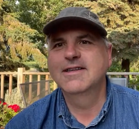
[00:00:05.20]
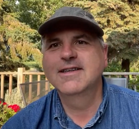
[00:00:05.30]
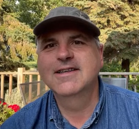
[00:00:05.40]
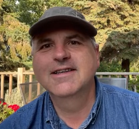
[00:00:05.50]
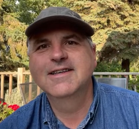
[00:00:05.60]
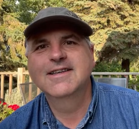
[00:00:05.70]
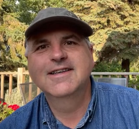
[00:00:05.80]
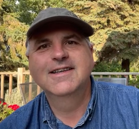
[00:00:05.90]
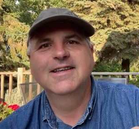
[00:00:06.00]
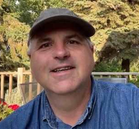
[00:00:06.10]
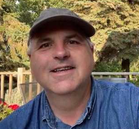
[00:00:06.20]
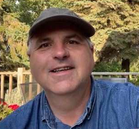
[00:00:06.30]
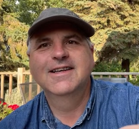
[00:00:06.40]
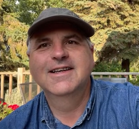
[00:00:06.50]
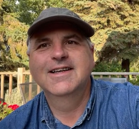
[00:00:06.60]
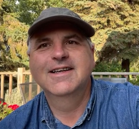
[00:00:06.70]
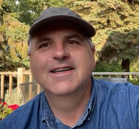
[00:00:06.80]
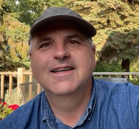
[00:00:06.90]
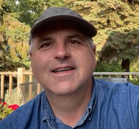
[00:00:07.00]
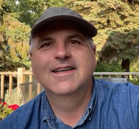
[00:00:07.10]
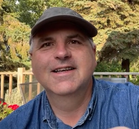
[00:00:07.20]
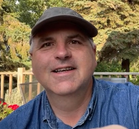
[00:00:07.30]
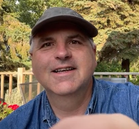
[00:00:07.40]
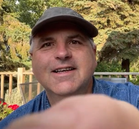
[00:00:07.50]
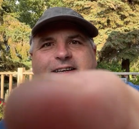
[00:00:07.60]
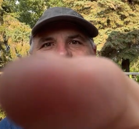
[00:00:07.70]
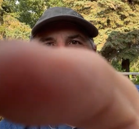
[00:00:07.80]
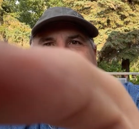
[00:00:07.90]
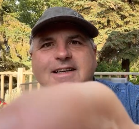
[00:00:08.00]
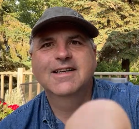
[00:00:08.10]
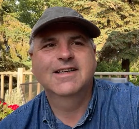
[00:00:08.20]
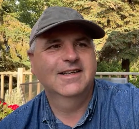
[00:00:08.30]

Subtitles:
Nobody speaks.